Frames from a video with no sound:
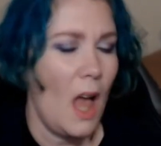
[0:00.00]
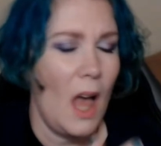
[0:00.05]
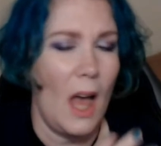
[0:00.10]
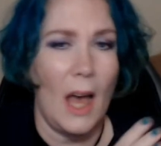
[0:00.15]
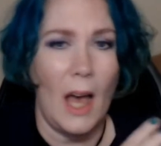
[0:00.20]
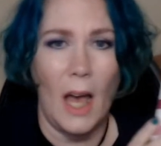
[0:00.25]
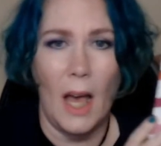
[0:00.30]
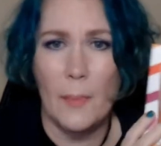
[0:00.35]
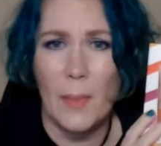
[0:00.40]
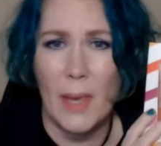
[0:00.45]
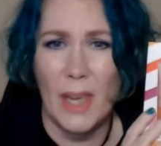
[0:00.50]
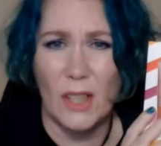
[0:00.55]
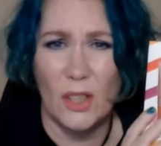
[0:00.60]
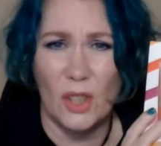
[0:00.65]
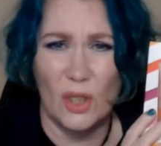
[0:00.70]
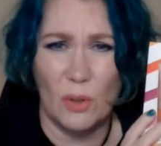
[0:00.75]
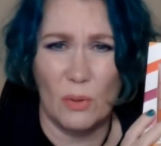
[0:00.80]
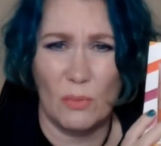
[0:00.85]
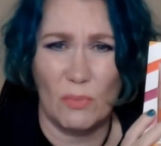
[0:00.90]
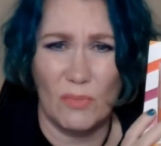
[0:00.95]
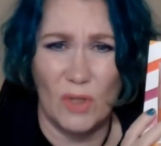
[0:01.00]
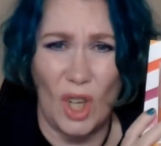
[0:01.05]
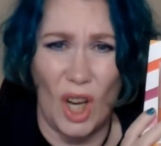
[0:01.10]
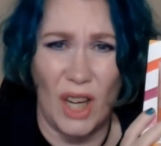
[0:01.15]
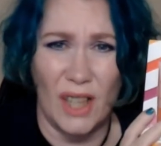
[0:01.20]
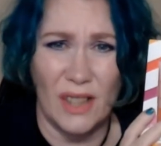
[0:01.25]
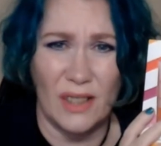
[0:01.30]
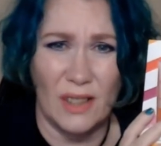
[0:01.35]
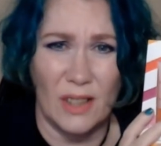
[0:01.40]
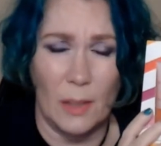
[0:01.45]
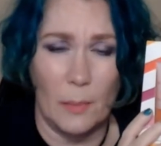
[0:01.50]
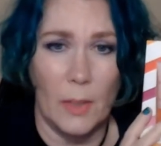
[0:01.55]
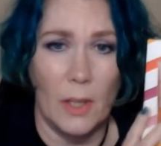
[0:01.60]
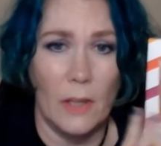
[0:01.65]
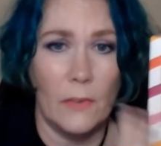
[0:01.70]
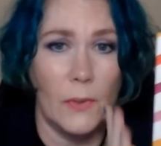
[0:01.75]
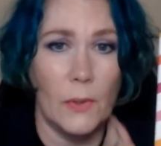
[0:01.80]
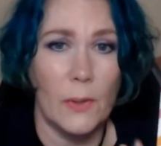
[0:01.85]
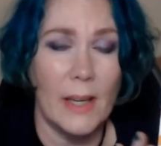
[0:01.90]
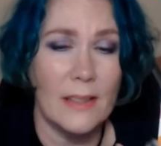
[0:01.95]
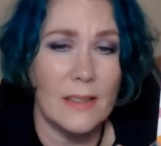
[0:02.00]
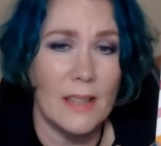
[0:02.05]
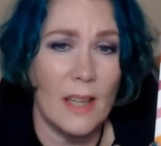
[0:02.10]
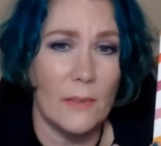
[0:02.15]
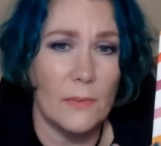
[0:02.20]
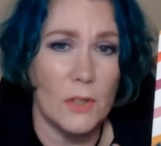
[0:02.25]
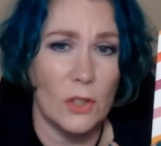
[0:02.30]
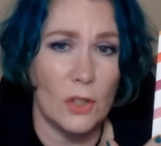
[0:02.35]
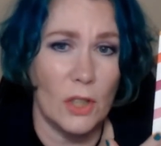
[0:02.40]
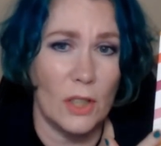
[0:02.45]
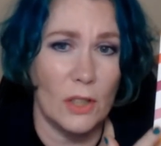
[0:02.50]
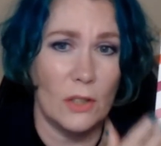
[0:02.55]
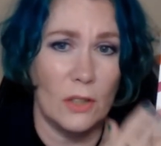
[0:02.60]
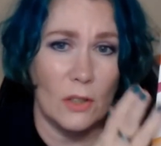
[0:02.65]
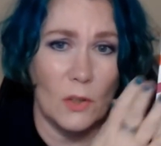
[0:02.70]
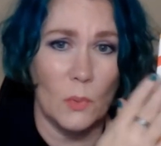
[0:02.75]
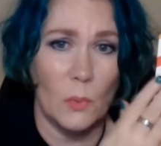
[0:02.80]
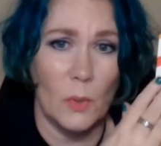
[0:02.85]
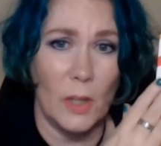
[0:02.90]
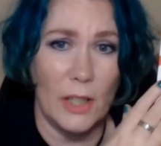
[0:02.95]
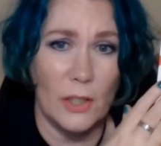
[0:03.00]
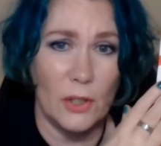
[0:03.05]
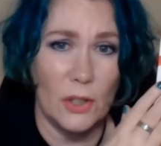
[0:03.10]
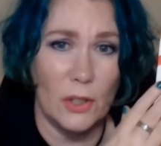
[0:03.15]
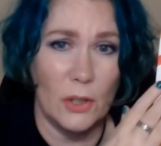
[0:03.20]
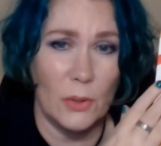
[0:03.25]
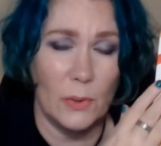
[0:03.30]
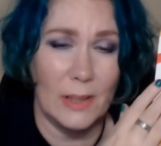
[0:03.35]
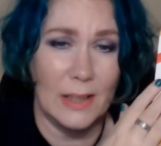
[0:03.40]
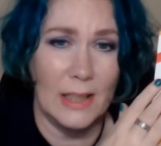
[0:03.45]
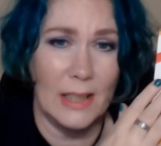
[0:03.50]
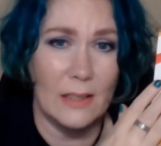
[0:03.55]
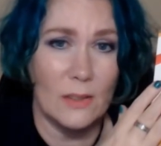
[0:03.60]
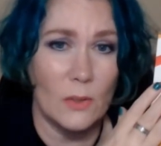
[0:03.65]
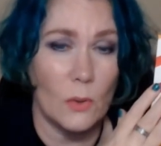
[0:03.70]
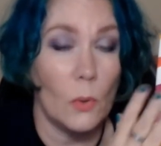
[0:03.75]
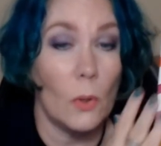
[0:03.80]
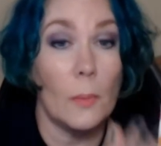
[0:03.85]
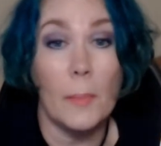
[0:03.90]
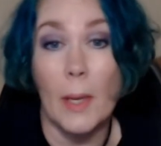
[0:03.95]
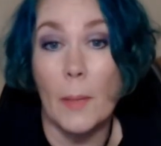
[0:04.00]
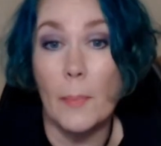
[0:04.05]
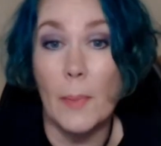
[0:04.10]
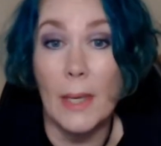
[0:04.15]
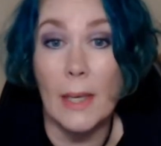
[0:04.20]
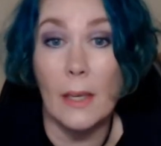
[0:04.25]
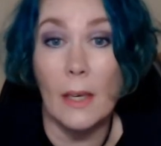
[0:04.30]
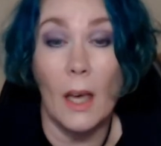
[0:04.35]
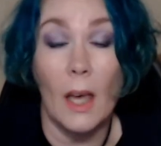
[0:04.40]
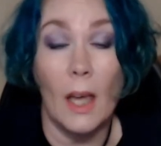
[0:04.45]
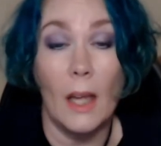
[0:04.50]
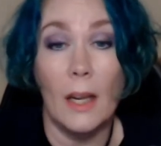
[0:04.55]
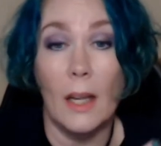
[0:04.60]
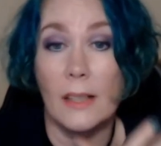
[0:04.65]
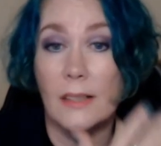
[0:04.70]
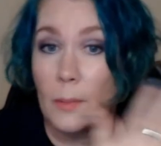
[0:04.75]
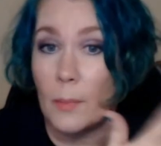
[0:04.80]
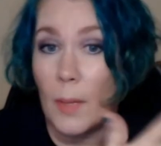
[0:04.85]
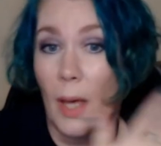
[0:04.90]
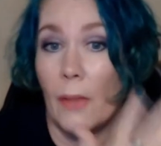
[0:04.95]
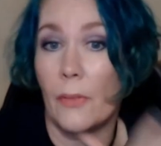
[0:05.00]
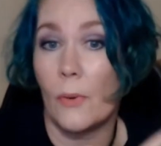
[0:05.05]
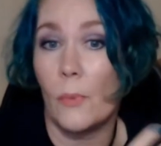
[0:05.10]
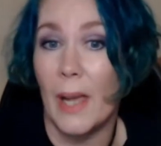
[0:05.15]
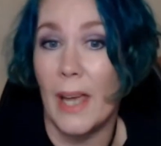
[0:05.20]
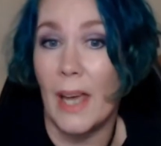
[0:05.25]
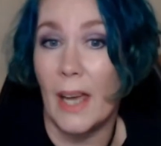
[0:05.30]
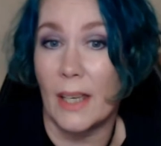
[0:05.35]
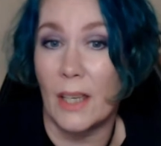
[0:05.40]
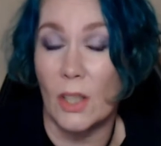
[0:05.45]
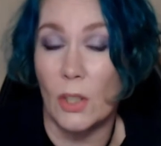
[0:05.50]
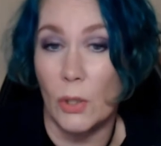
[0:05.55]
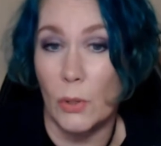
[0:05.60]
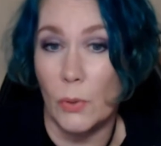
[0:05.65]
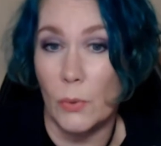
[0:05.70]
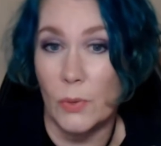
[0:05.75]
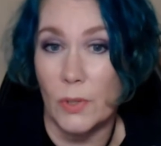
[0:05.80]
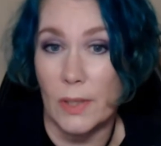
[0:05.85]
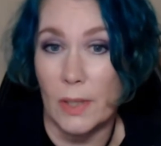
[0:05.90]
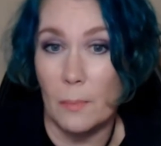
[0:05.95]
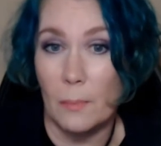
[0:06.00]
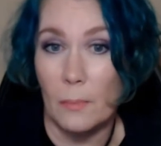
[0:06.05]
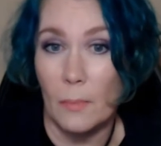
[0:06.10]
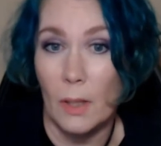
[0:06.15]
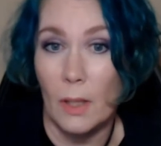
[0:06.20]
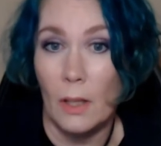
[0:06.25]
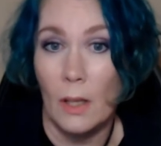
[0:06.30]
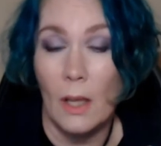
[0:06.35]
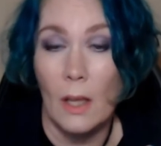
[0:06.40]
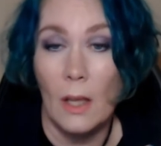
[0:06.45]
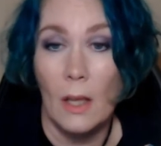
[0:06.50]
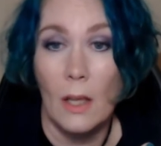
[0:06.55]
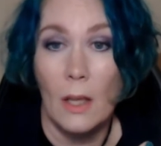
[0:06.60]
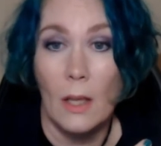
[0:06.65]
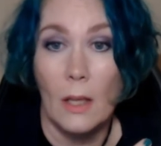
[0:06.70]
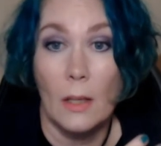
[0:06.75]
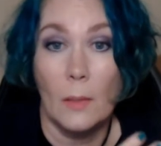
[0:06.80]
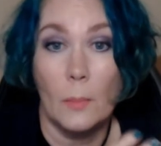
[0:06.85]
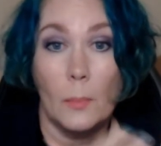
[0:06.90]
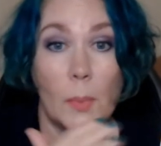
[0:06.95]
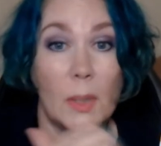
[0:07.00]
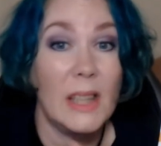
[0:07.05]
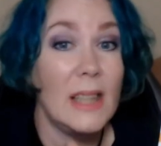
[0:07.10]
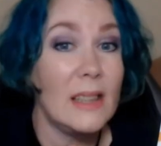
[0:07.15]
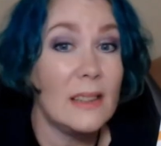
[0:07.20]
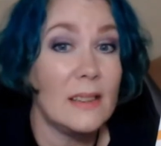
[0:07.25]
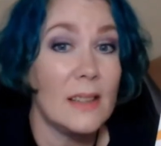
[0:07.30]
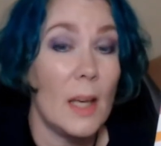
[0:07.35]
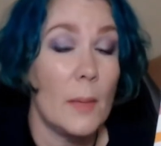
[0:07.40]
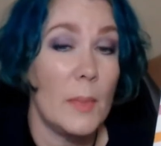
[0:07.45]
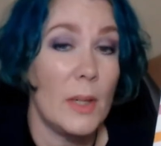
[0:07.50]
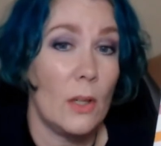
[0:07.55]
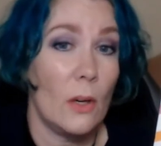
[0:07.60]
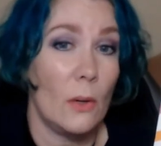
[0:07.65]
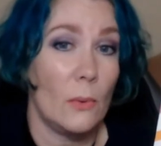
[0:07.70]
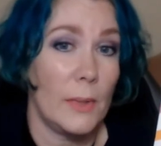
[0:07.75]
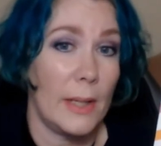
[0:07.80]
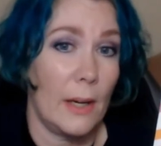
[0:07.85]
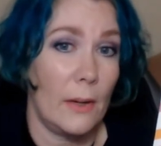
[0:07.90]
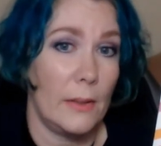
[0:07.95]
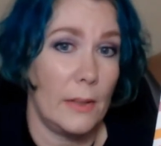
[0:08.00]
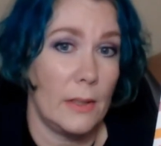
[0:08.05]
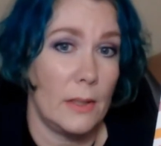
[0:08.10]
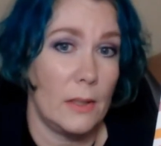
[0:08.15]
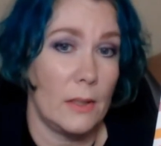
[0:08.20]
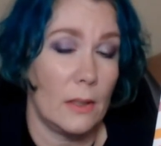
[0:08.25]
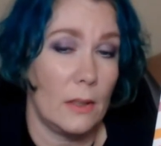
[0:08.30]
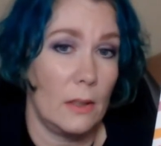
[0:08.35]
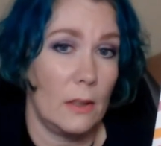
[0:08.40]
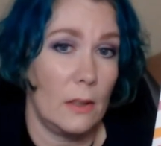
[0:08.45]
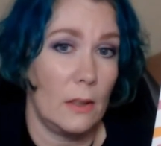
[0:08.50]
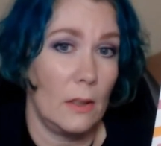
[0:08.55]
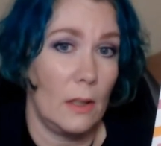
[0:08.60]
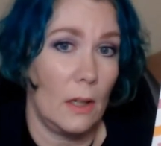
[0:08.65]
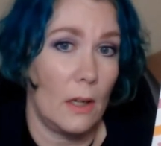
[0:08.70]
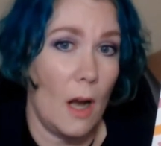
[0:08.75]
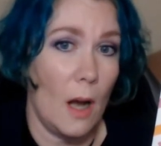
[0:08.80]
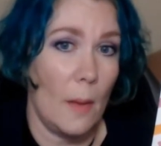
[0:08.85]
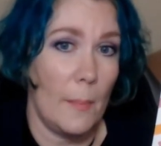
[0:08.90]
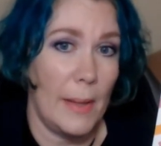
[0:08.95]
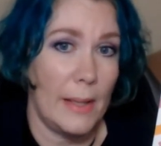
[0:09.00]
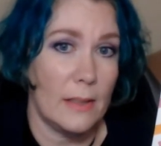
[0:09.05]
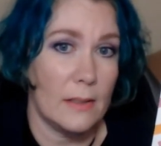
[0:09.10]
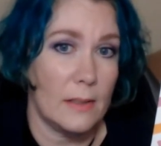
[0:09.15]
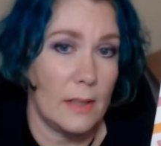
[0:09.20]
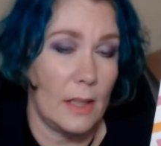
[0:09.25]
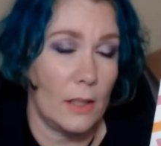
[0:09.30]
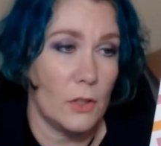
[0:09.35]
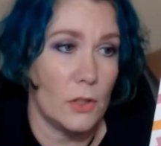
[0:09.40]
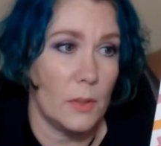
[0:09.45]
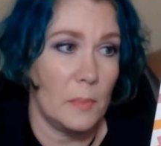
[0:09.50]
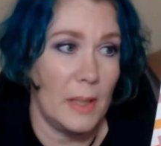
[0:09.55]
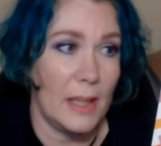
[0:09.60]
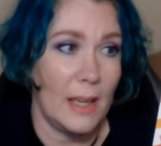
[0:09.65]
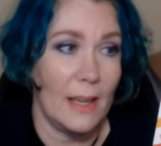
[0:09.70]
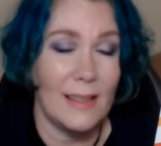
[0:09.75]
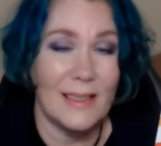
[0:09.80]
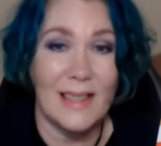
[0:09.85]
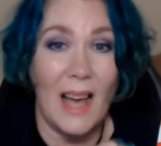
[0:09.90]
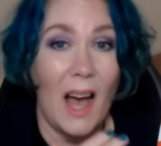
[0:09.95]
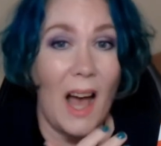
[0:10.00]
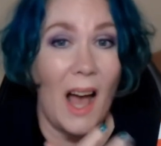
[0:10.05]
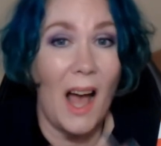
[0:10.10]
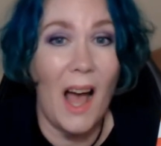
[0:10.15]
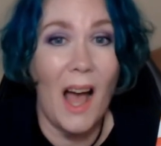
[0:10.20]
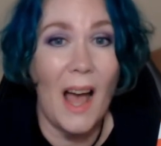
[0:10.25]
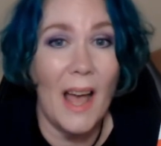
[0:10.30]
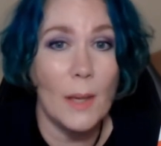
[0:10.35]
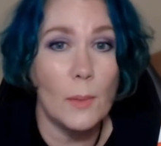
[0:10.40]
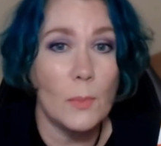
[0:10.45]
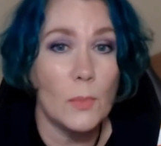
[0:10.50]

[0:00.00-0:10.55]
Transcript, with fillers: I may just toss them. If you guys have suggestions what I should do with these, or maybe some other way I can use them, please let me know down in the comments section, because I am